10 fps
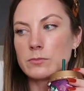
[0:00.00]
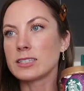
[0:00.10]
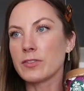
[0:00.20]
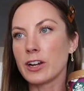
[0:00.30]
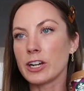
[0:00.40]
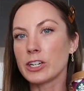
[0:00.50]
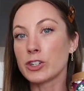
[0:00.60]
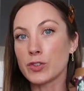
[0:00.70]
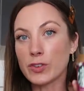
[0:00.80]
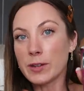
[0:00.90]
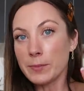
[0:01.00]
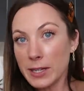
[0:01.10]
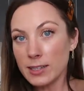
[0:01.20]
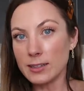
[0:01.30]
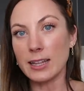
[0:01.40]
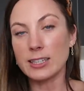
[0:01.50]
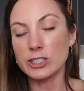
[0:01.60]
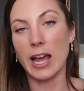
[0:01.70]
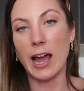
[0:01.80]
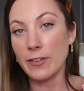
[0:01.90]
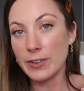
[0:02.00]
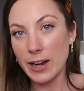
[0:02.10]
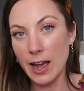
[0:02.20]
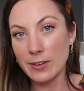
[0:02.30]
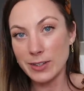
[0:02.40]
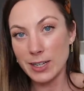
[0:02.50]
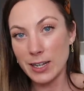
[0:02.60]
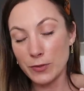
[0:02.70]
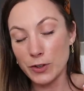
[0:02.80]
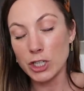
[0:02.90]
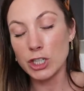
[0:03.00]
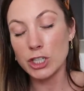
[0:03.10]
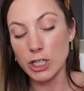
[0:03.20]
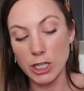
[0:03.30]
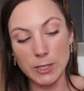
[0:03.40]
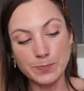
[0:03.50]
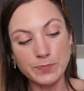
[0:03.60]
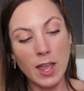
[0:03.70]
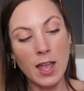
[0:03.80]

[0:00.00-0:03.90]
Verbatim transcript: It's very creamy, like there's half and half in it for sure.